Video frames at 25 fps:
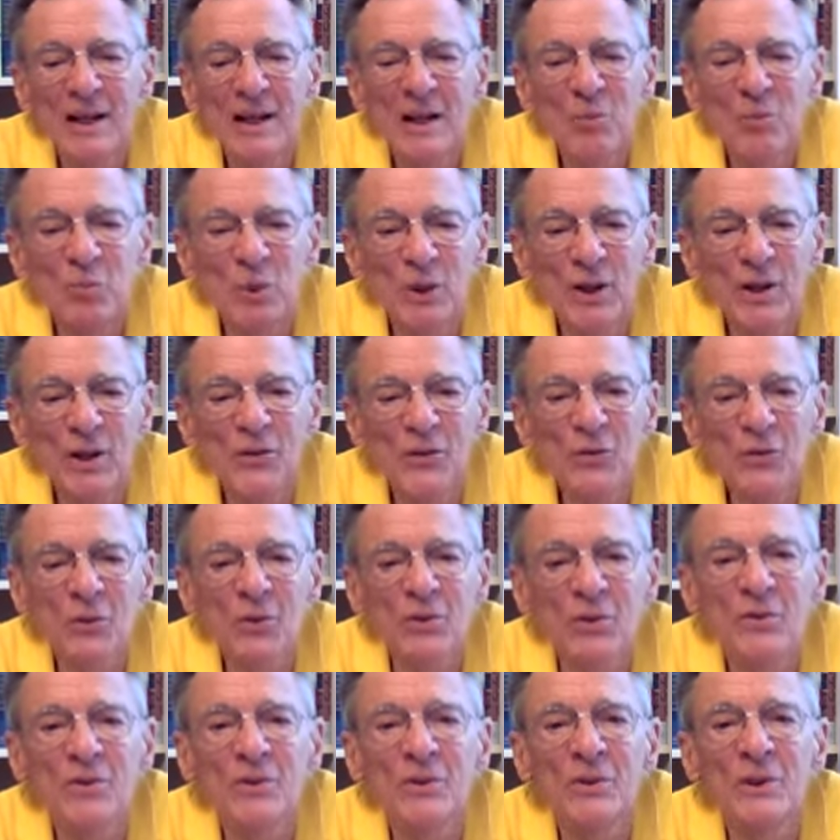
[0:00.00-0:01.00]
I'm blessed
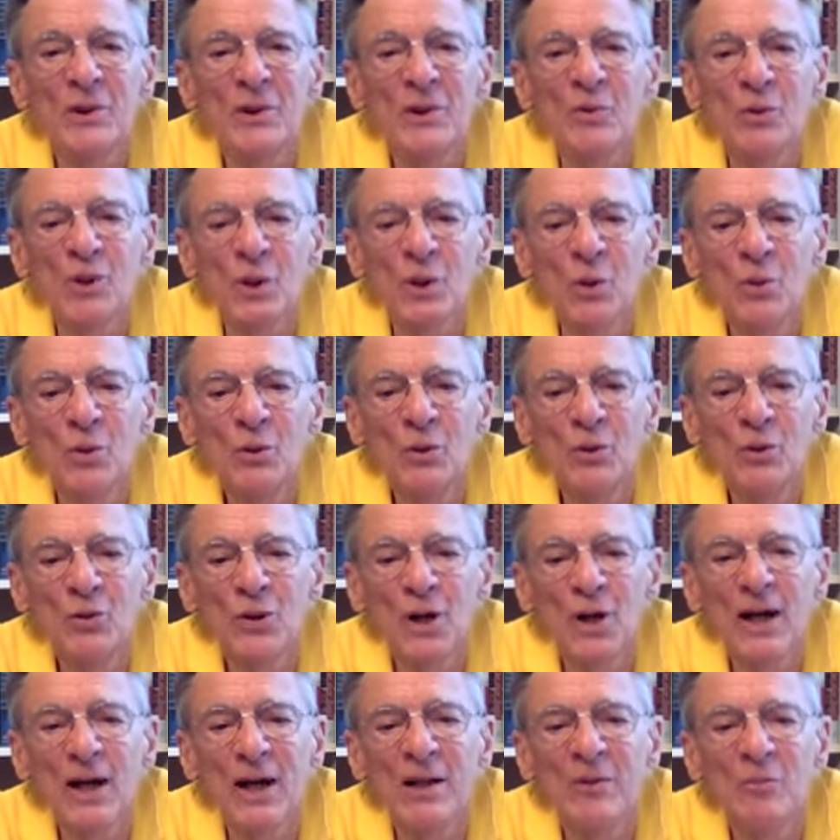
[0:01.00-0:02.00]
with, you know, I'm an only
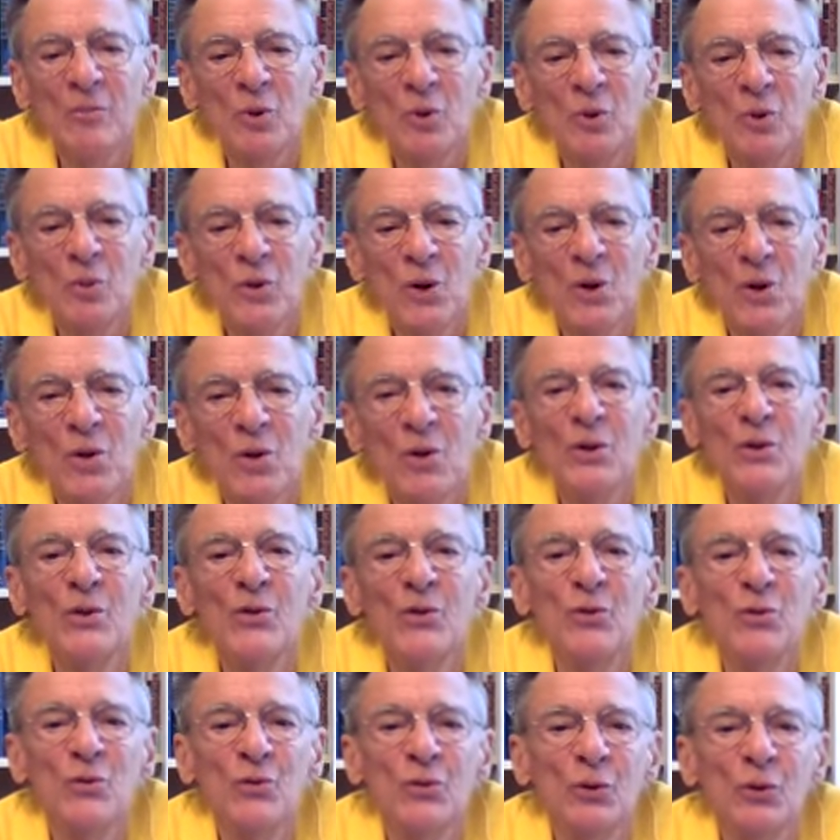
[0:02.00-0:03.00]
child, but with all
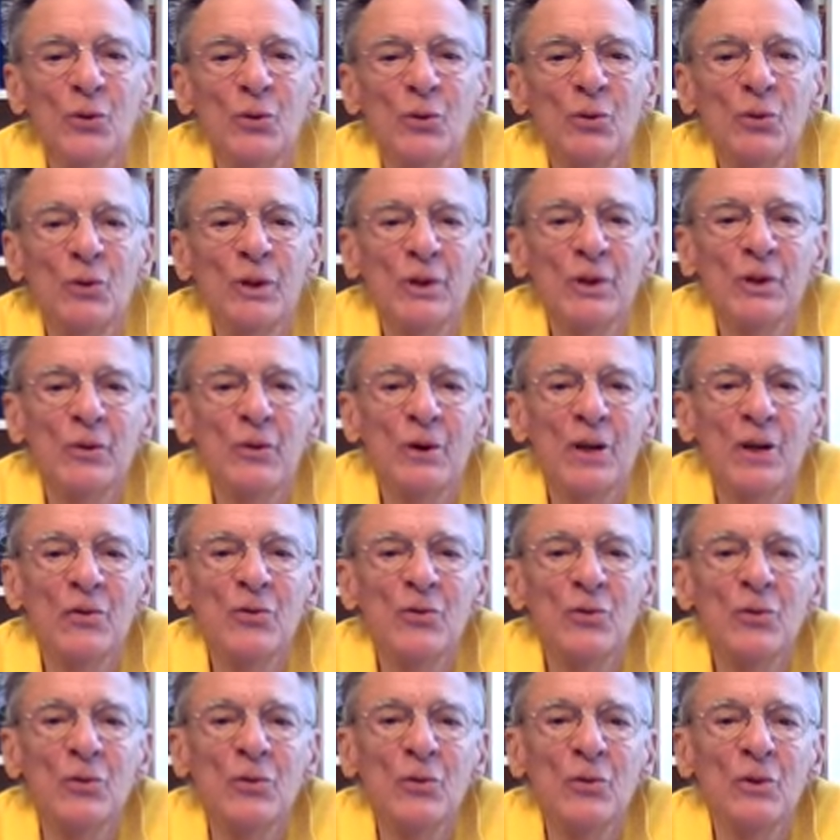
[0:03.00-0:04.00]
these children and
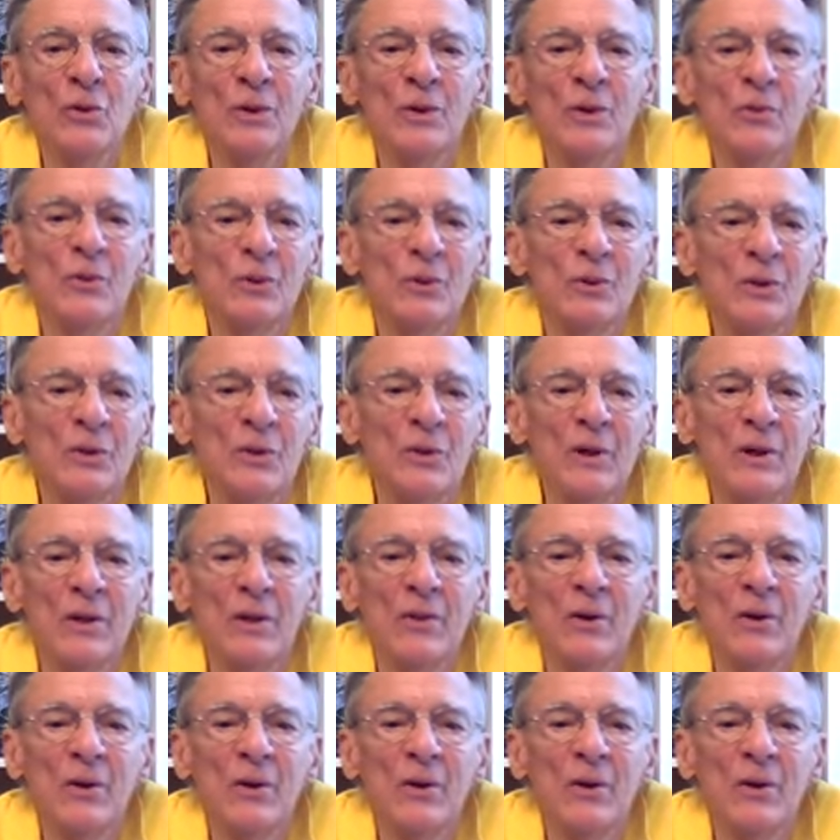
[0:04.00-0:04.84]
grandchildren and one great